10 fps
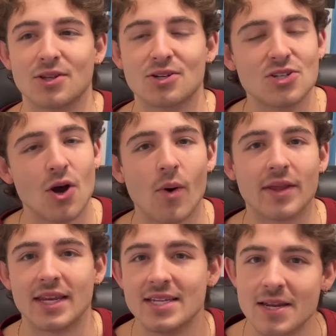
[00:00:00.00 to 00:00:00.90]
There's no way
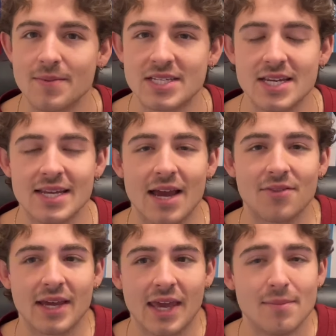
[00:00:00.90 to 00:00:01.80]
that he's going to be sitting out in
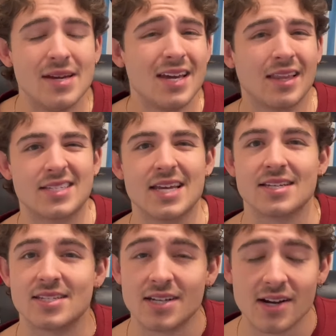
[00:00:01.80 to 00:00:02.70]
that game unless he has
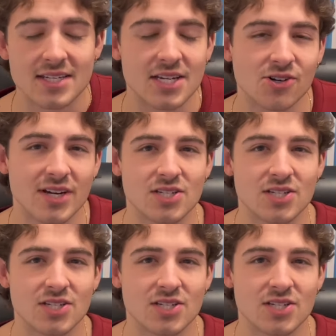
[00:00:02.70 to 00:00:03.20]
a serious injury,